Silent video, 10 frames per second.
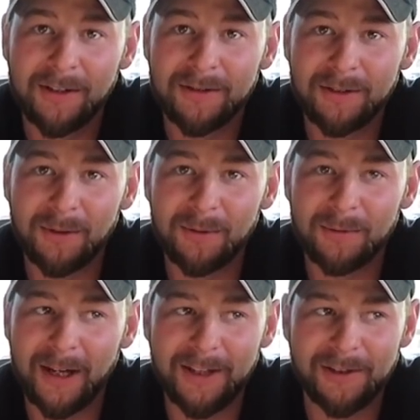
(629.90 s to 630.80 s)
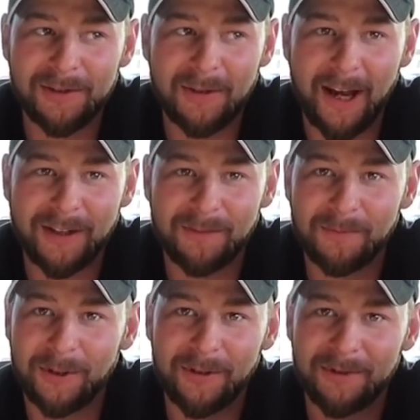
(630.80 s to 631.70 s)
So I just asked
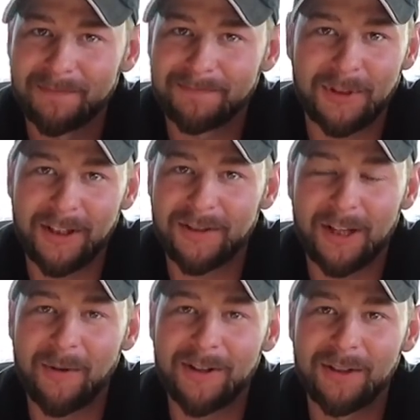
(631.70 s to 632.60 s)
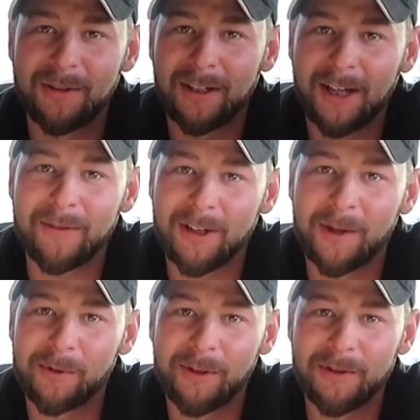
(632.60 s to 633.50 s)
one of the places I went to, can I have a
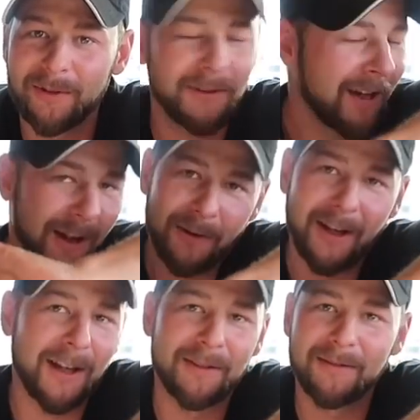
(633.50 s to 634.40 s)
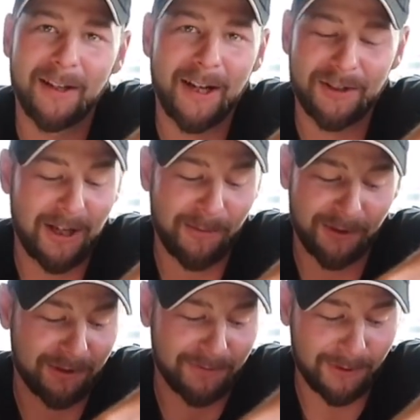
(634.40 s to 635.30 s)
couple of those? And I'm like, yeah, go ahead. And I stapled
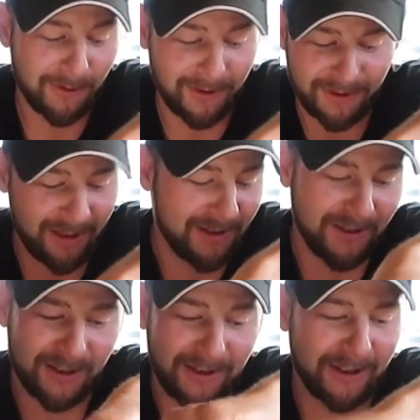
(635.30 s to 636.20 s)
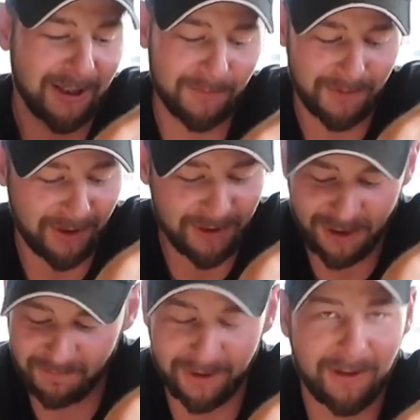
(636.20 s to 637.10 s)
it to the floor, and it's easy cleanup. Things
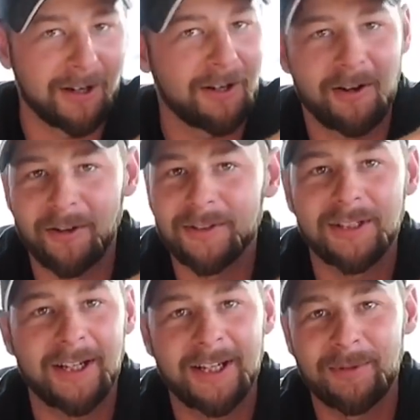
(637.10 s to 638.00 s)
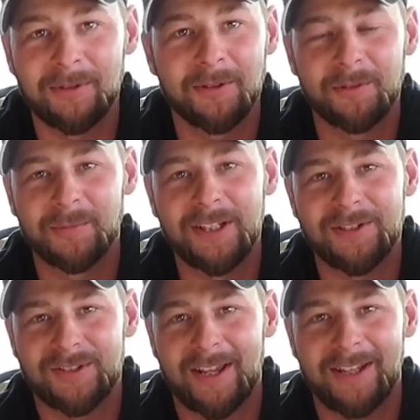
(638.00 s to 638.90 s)
spill on it all the time. You can go to the
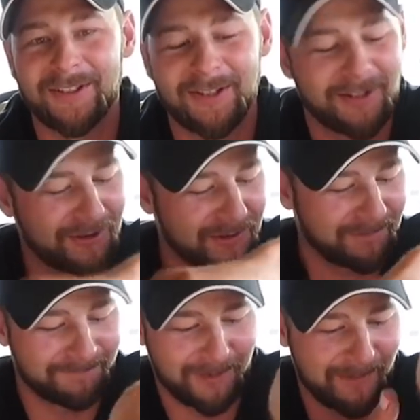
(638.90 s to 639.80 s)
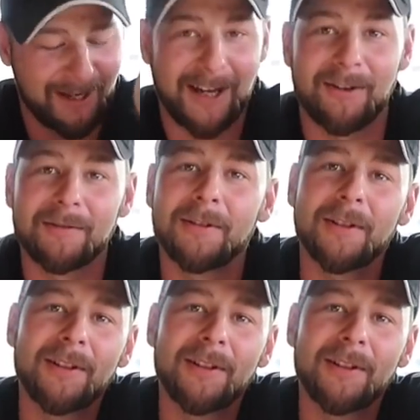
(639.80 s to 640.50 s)
beach, sand gets on it, and just right back out.